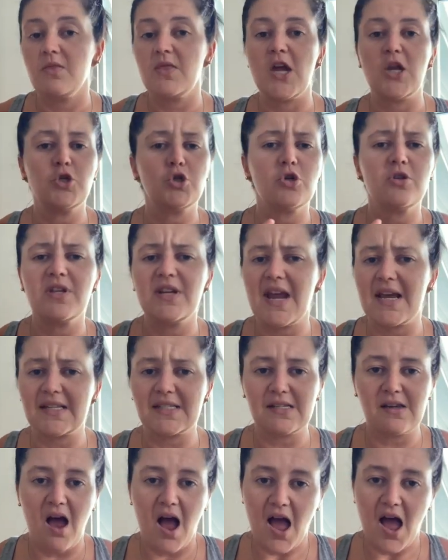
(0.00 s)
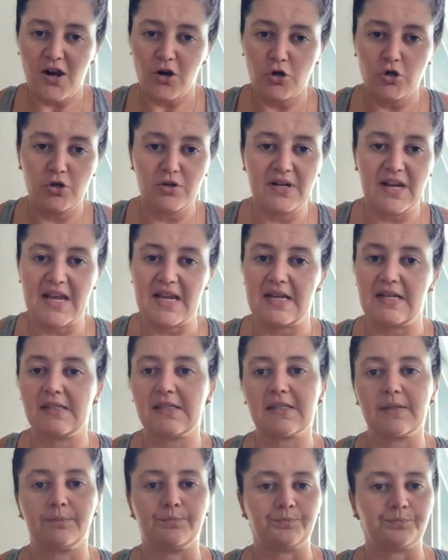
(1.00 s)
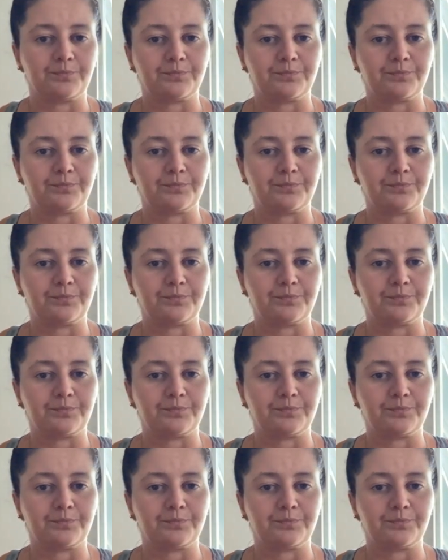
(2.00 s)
Then do the next 9 on your knees.